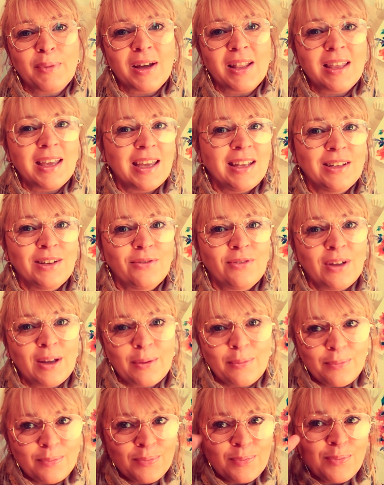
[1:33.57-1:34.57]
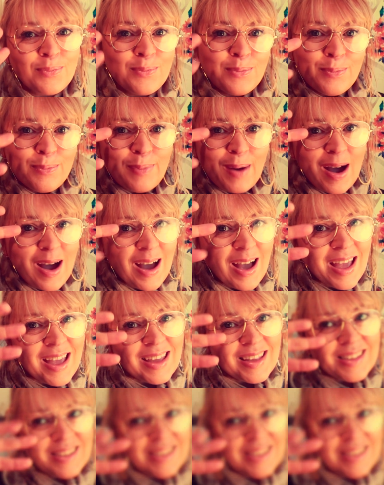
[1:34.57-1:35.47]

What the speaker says: by the end of it. Bye.